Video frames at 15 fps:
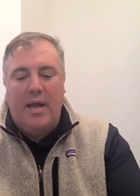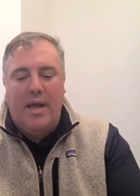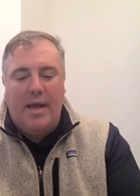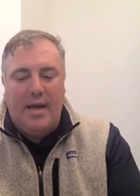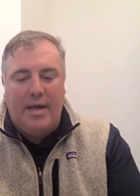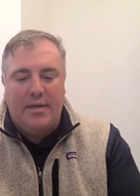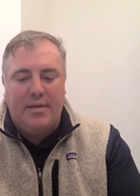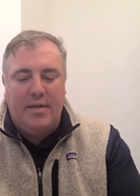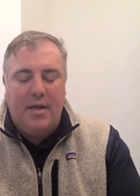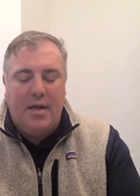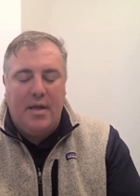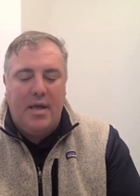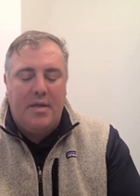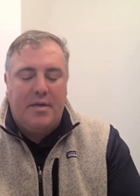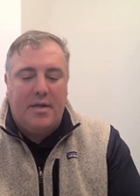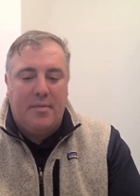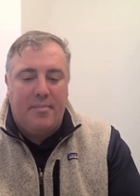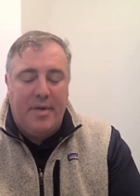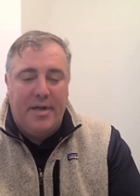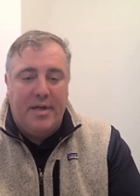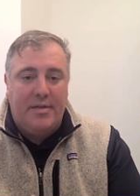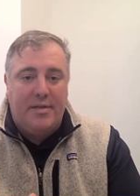and
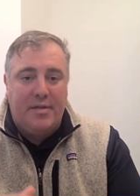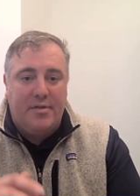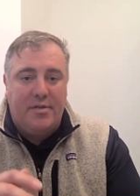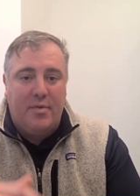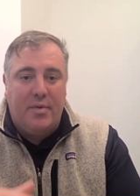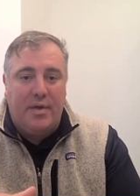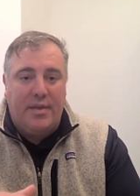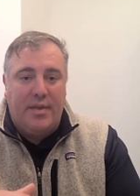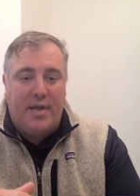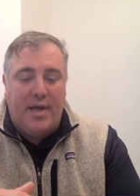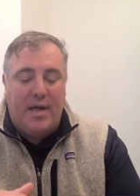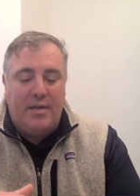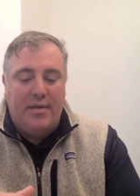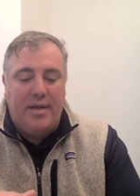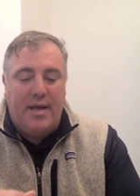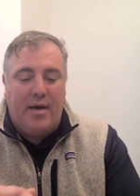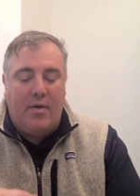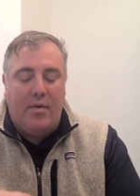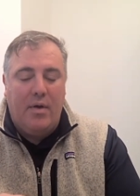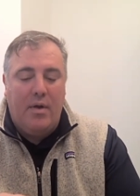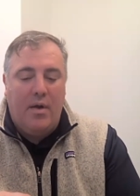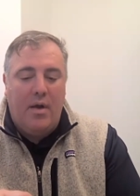committed to doing that.
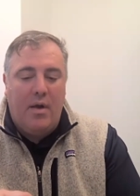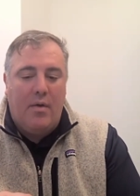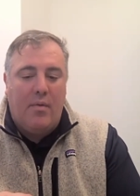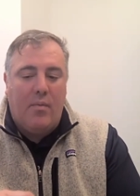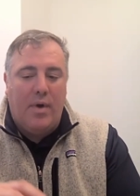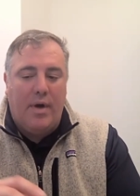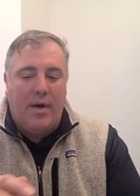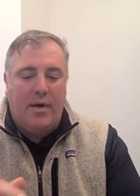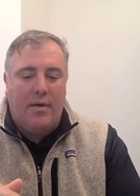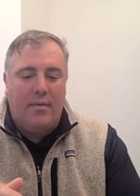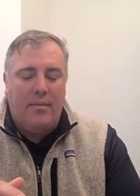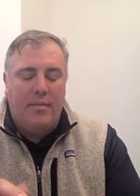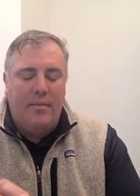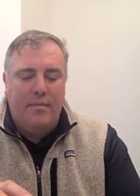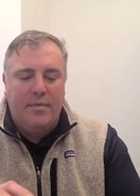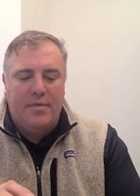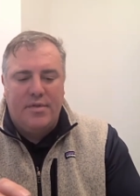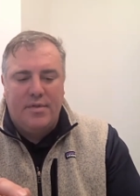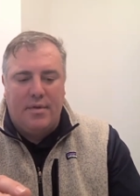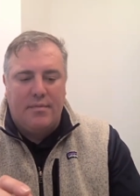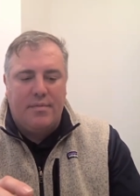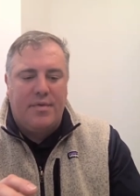Now, where
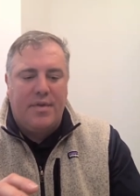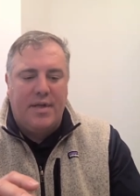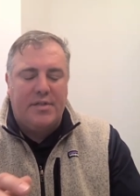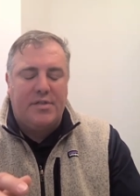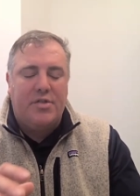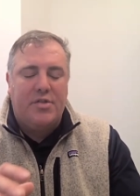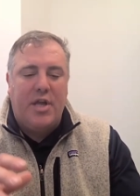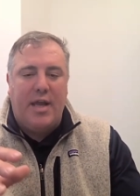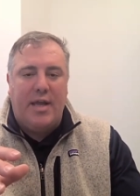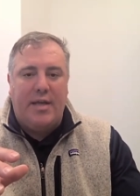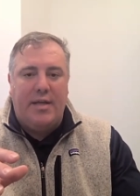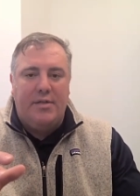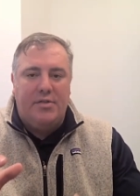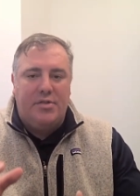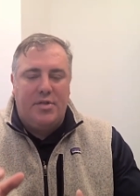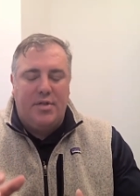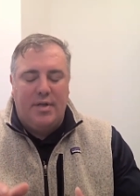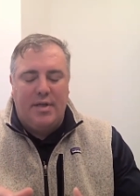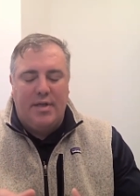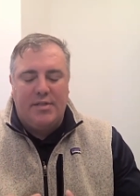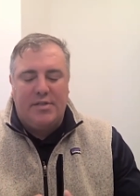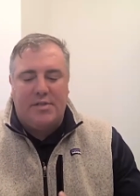things changed
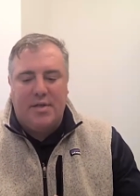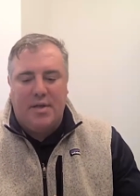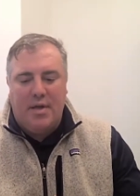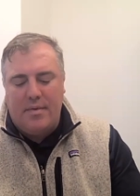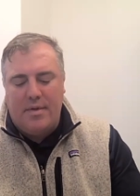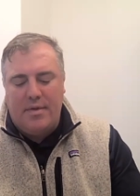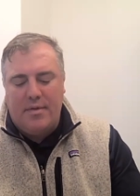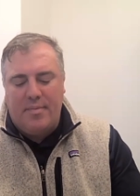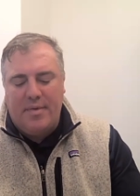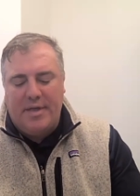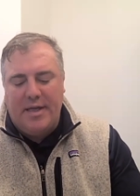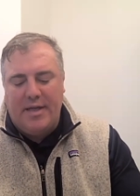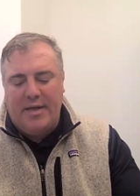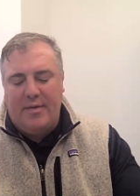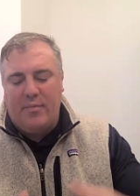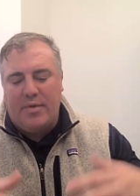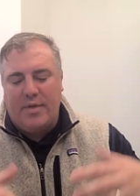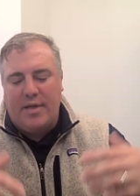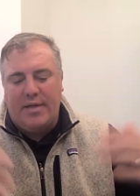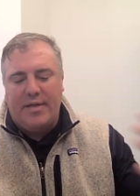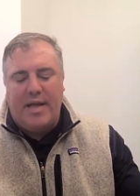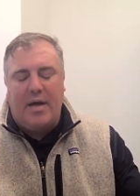is in the beginning when
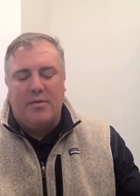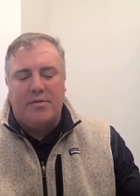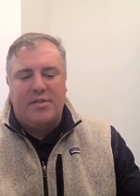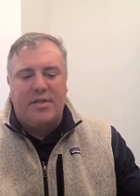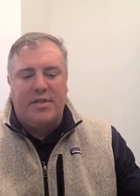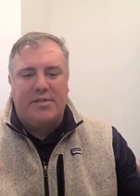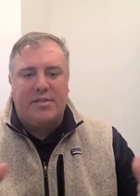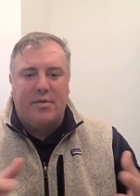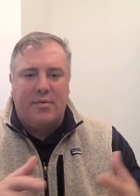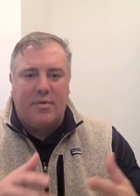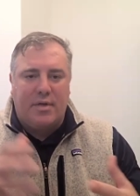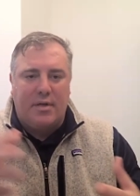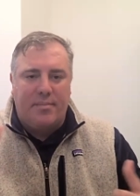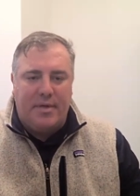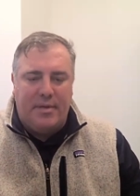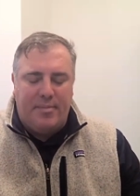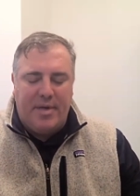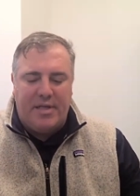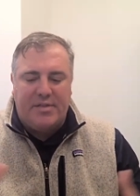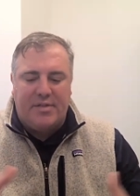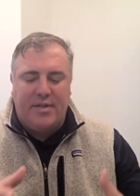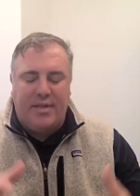they announced this, there were going to be
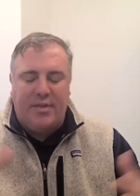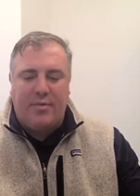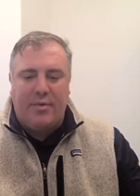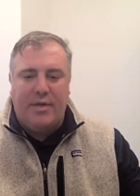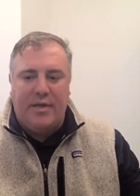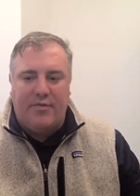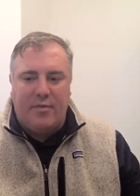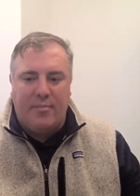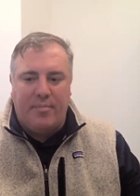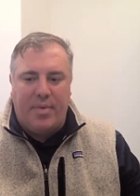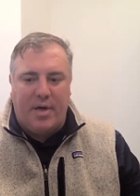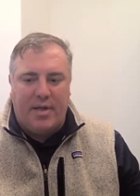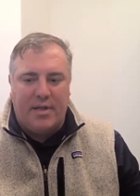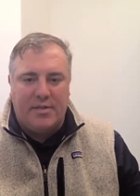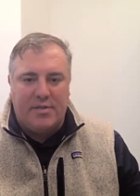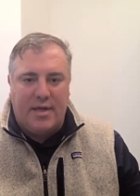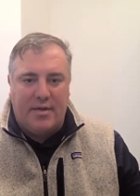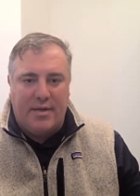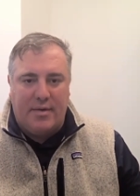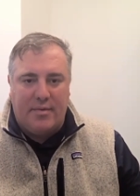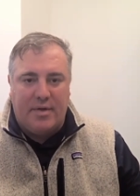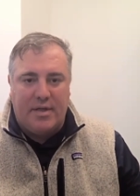basically 3 different buckets how
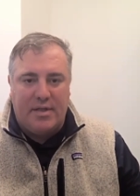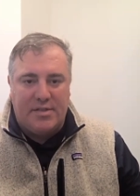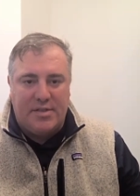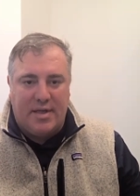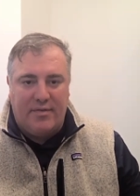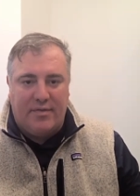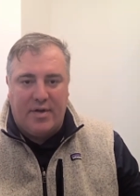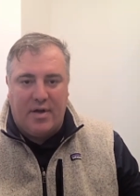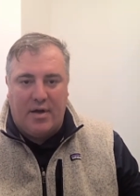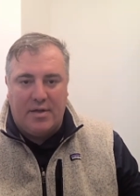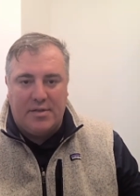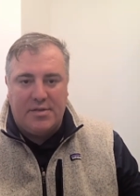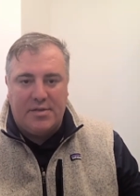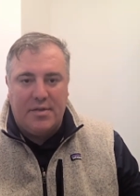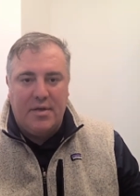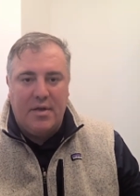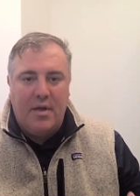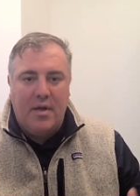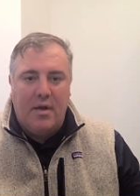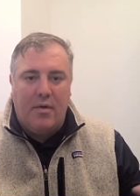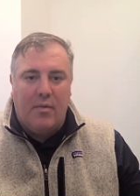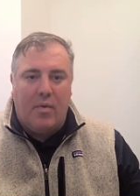they were going to save cost.
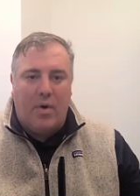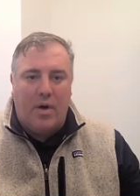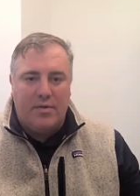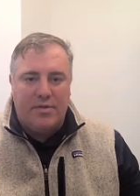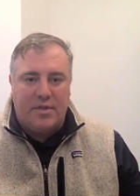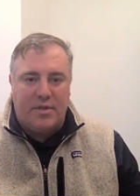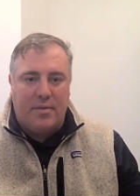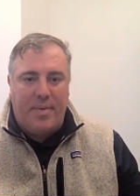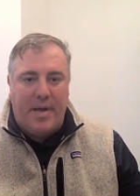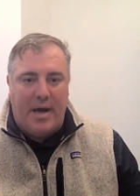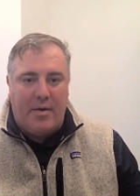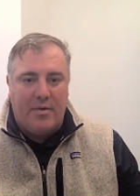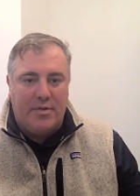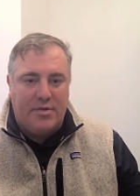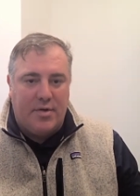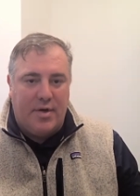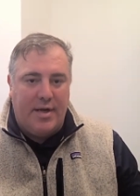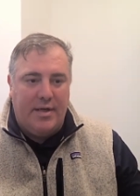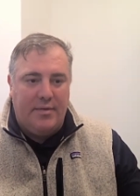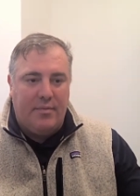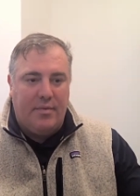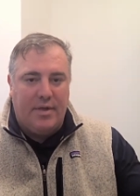One was on the
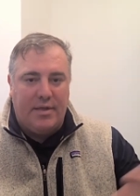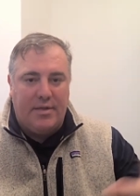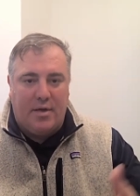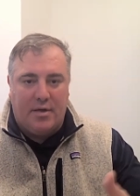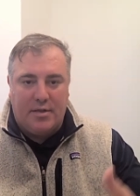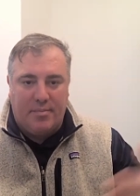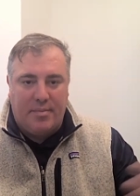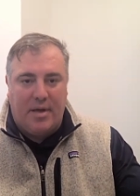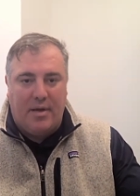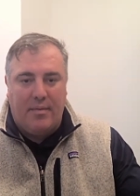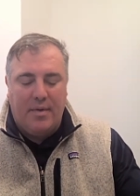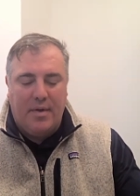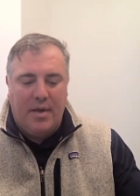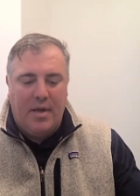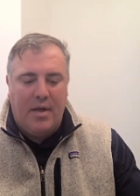powertrain, where they talked about